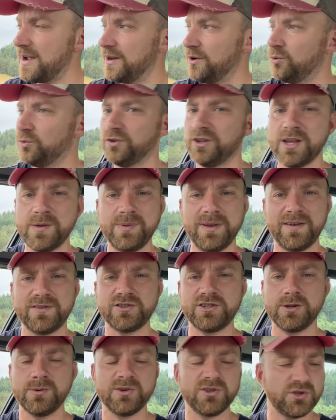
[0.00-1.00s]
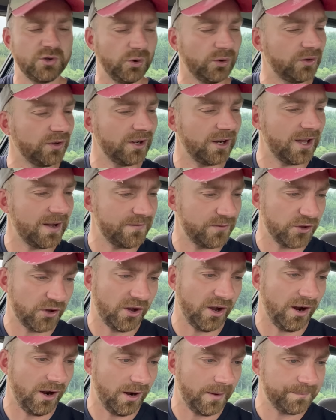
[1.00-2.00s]
and all DPFs do is shorten the life of the
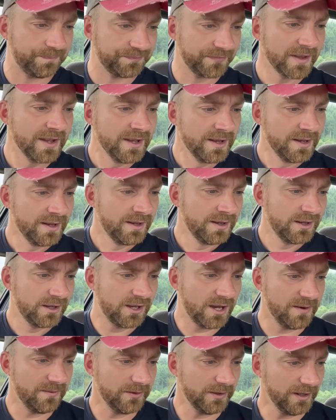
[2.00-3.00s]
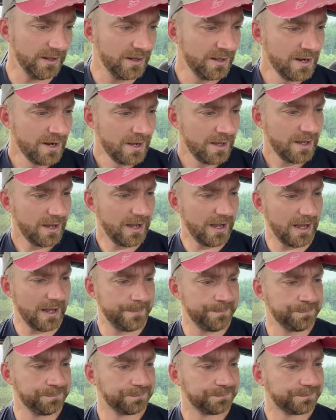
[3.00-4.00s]
car. Covered it.
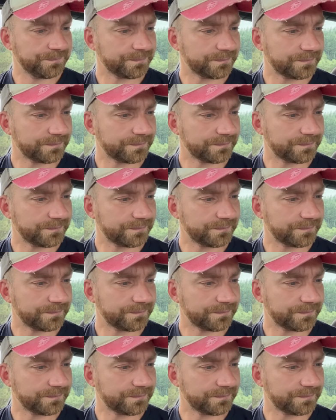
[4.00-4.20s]
Um,